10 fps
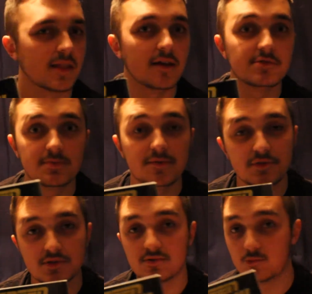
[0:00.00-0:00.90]
Kevin Smith
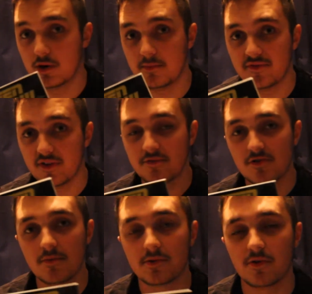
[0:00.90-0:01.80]
is one of my
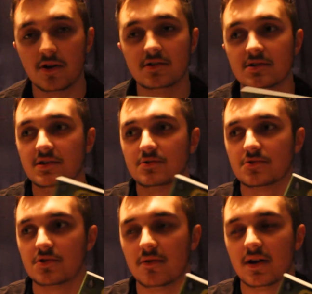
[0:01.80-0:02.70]
favourite comic writers. He's
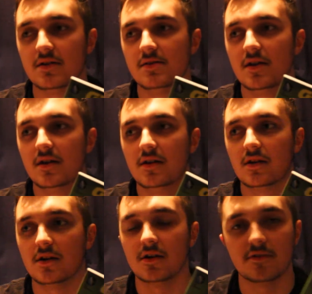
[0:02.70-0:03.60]
also a
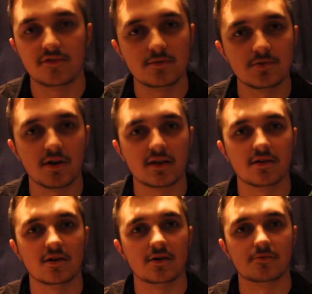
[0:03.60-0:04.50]
film
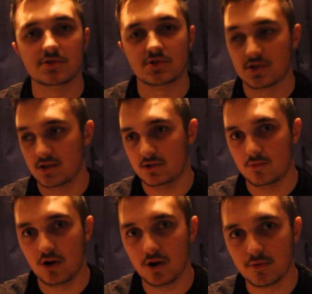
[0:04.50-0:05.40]
director, which
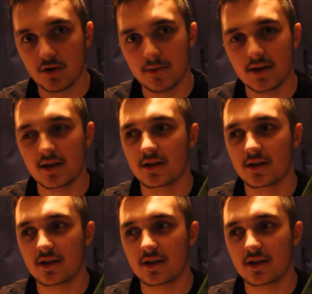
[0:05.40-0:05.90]
is what I want to be.